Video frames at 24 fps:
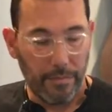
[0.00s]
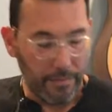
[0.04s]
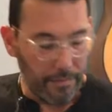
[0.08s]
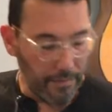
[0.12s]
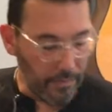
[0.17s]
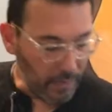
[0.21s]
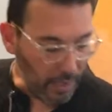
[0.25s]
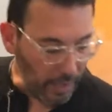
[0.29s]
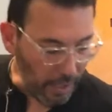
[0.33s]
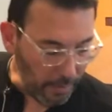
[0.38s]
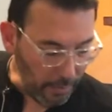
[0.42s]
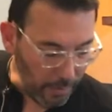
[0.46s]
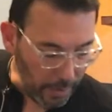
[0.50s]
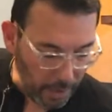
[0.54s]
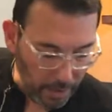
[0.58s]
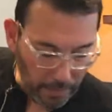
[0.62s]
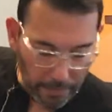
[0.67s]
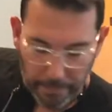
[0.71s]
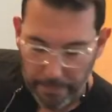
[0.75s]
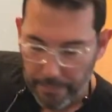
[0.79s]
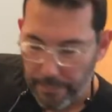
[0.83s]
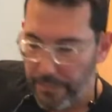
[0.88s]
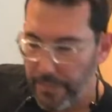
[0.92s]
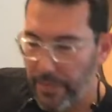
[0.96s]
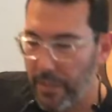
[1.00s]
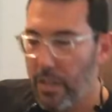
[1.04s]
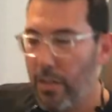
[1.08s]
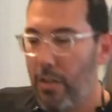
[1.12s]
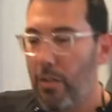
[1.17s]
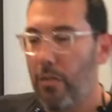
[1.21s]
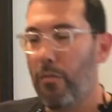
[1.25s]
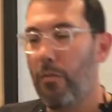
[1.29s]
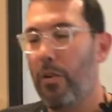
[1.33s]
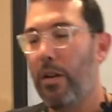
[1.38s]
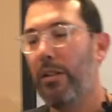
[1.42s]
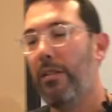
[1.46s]
Okay, here we go.
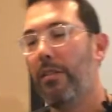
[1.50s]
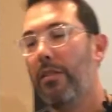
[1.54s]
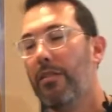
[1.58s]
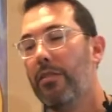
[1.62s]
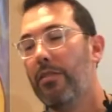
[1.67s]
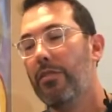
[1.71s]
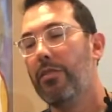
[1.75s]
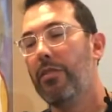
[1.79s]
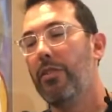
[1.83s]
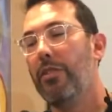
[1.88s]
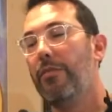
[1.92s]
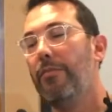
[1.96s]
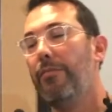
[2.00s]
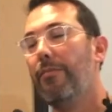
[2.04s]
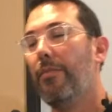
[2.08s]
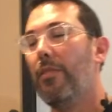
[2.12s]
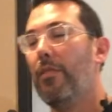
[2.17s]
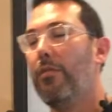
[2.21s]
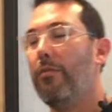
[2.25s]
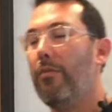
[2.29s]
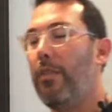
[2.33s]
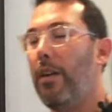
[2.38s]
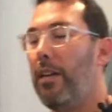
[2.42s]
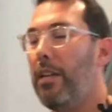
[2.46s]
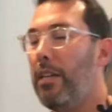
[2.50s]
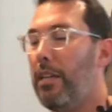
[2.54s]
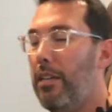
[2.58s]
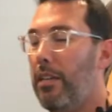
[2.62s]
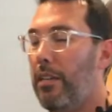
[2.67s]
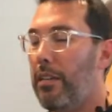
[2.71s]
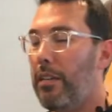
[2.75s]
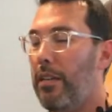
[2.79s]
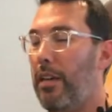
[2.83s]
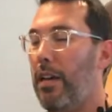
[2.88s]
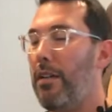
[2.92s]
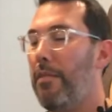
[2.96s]
1 2 ready,
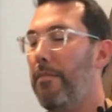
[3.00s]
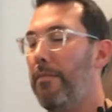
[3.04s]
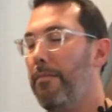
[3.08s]
go.